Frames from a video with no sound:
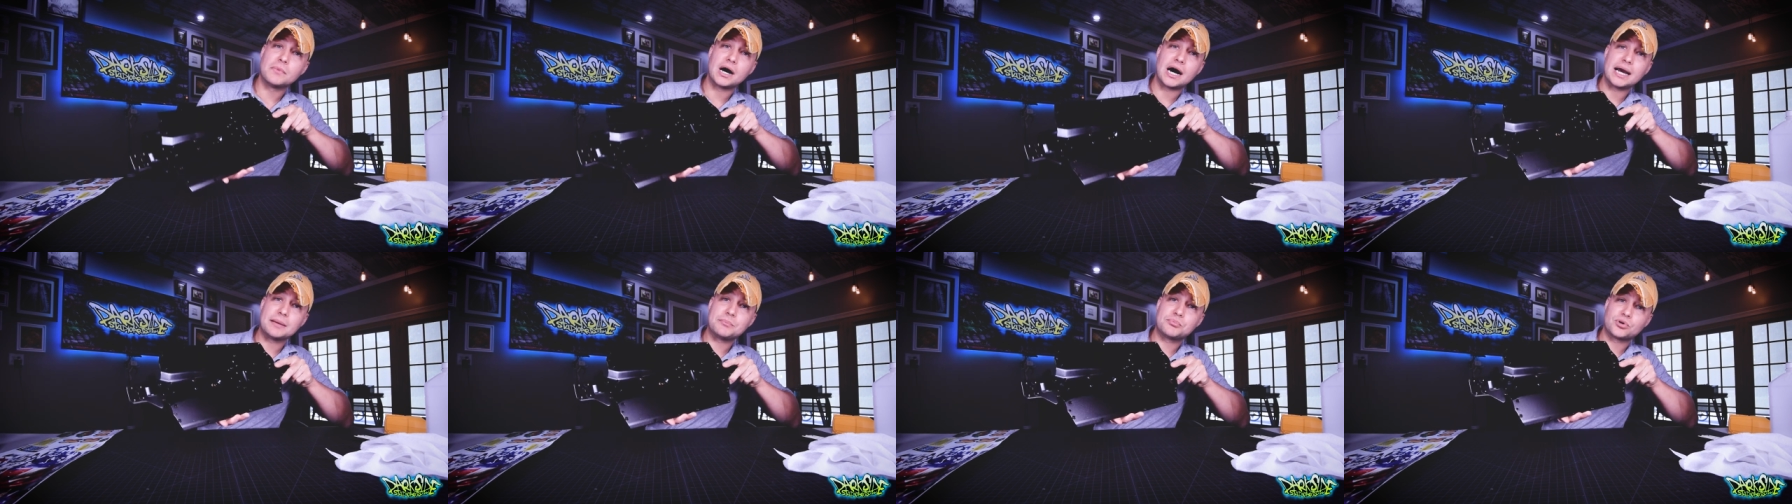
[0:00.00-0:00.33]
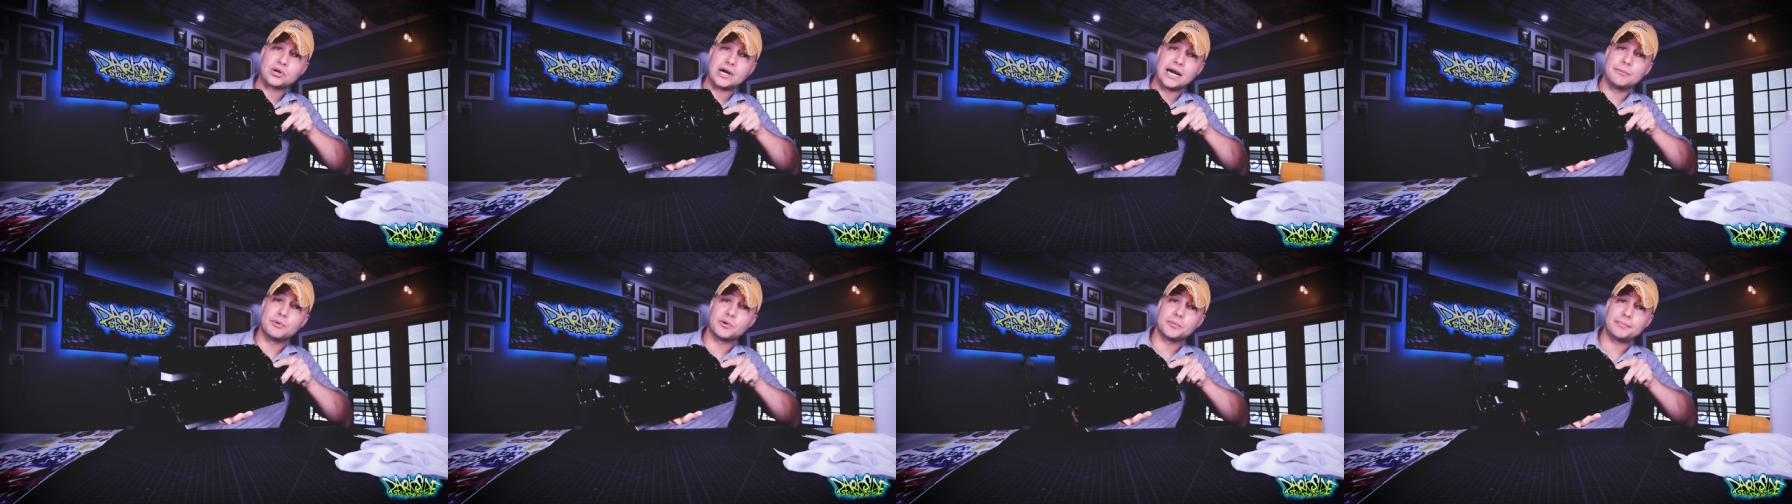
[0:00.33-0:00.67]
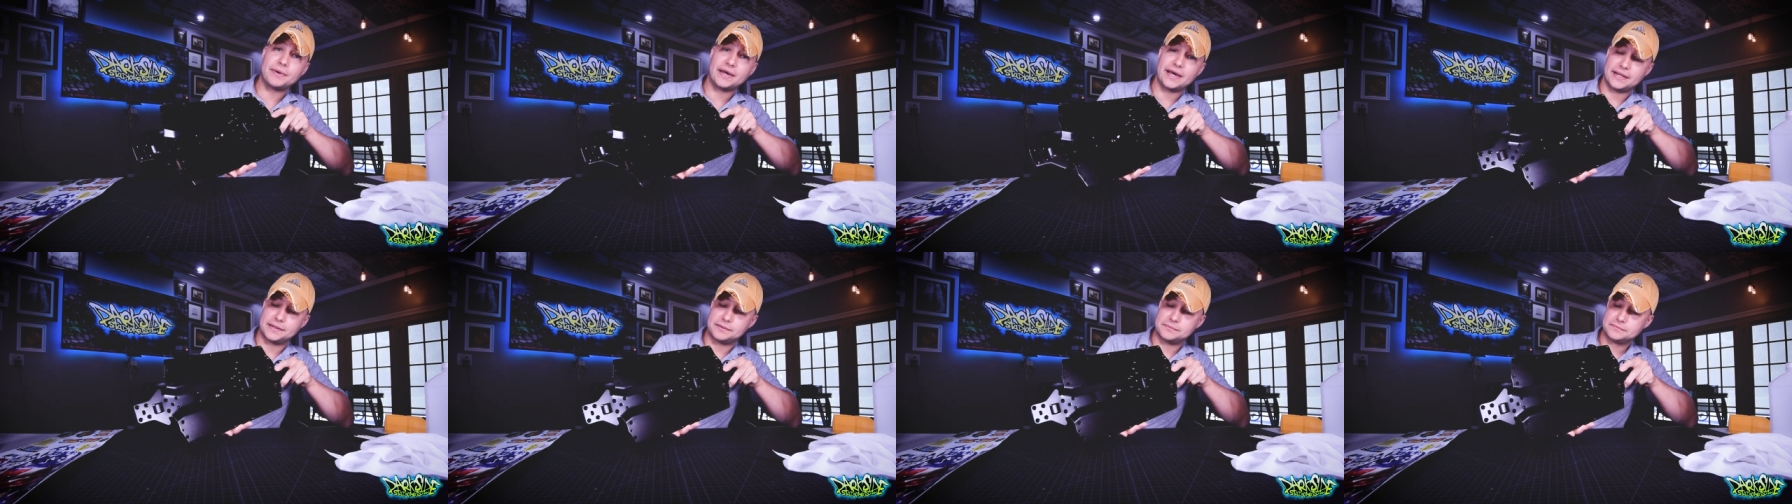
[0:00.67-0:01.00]
my primer
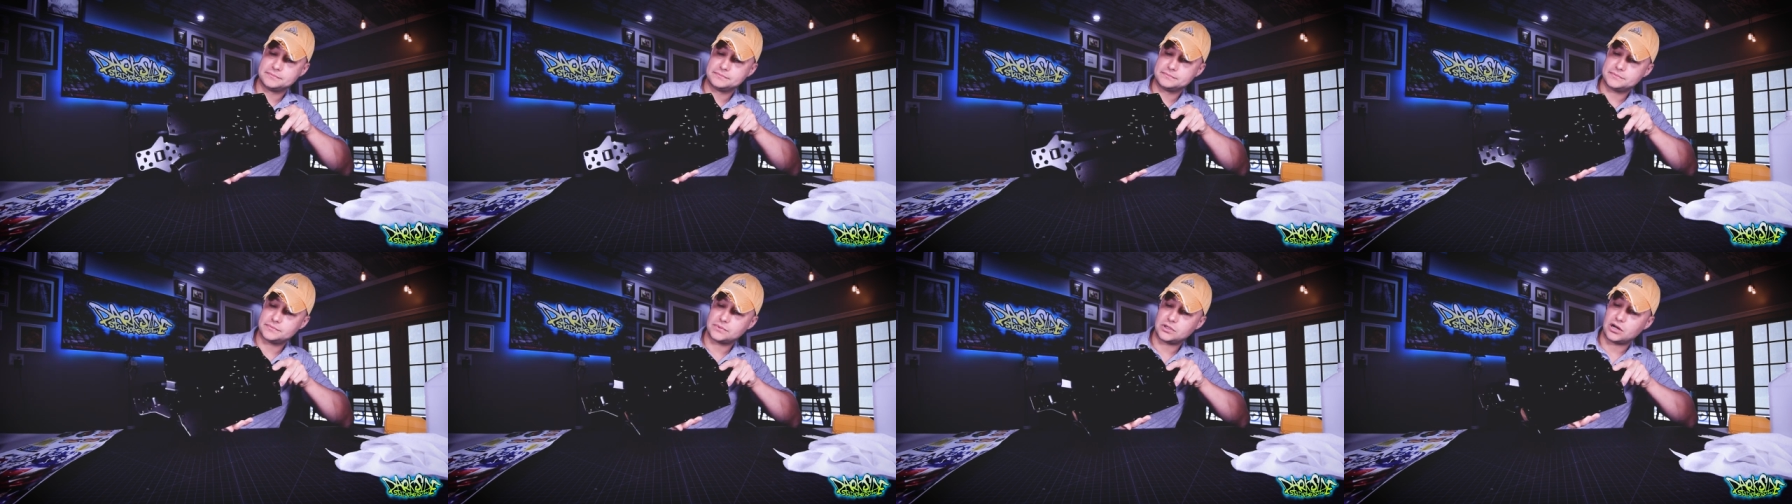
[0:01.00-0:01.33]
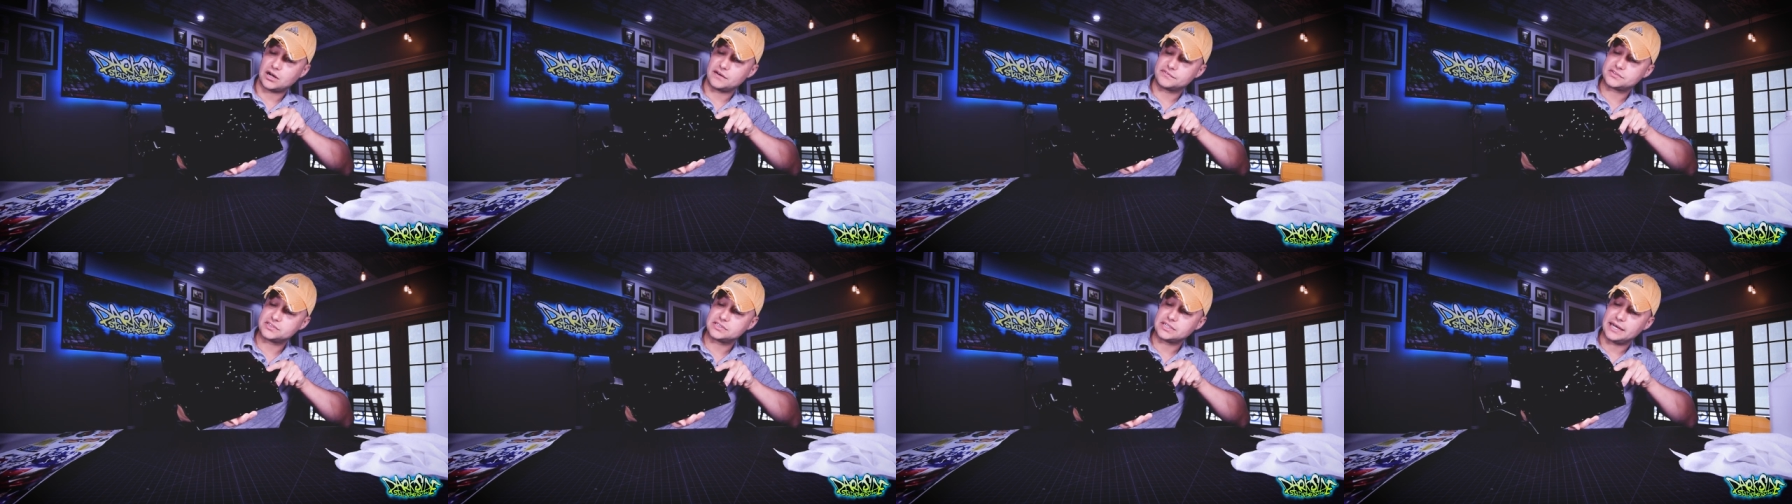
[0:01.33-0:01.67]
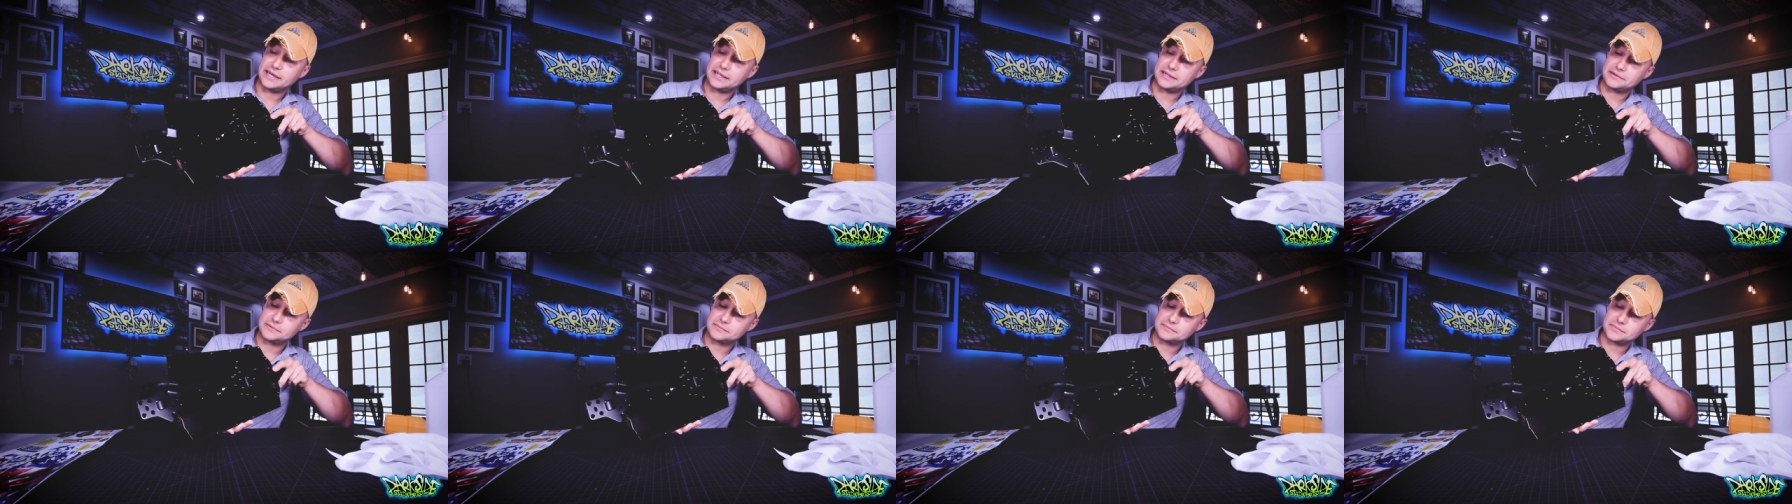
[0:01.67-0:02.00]
pen
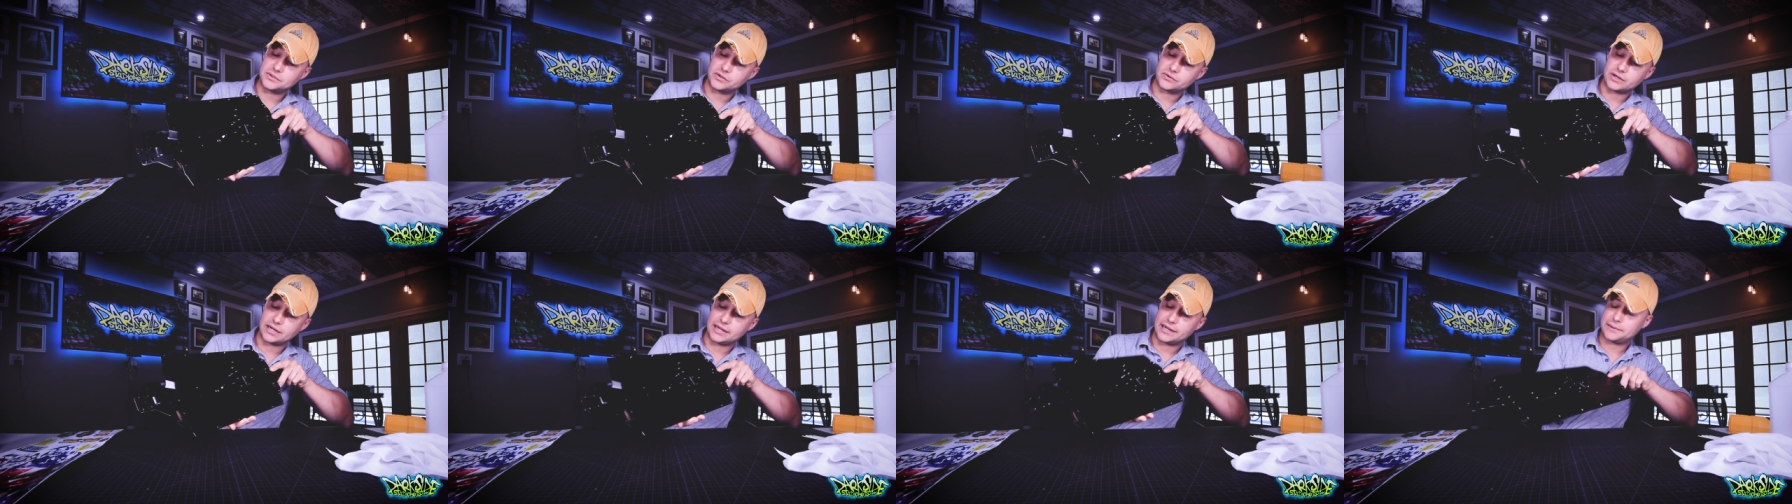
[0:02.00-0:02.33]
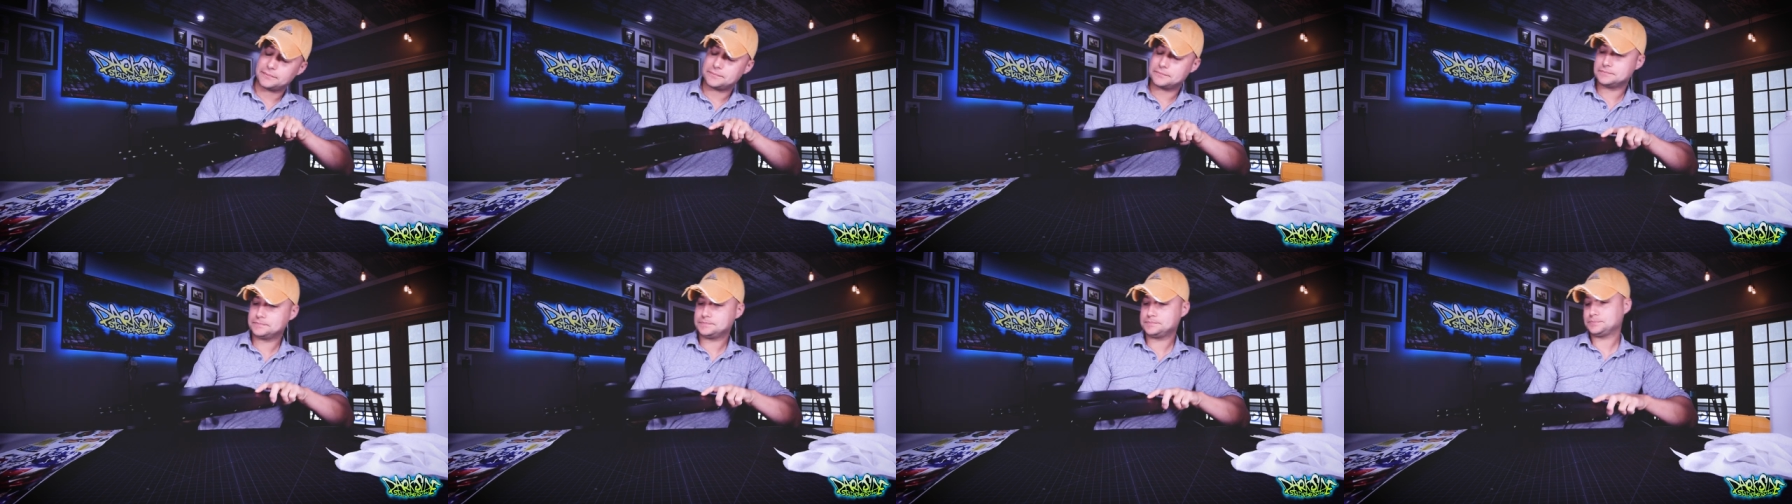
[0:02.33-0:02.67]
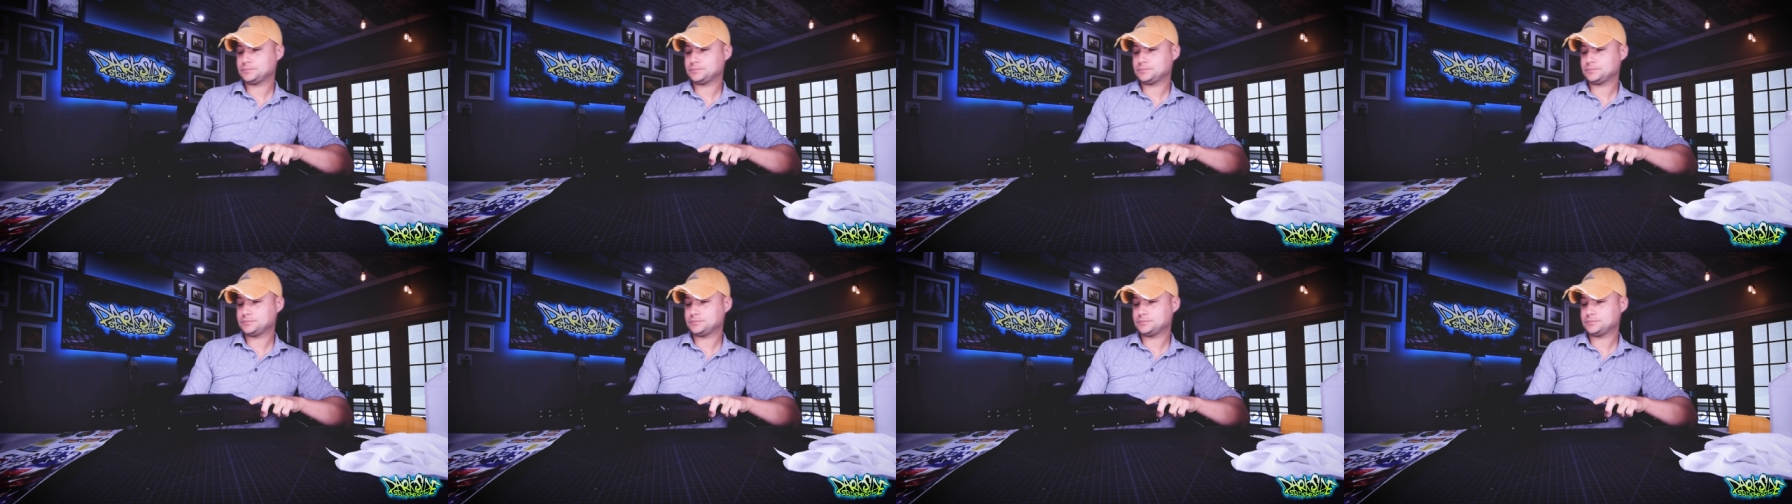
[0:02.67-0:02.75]
off-site, okay?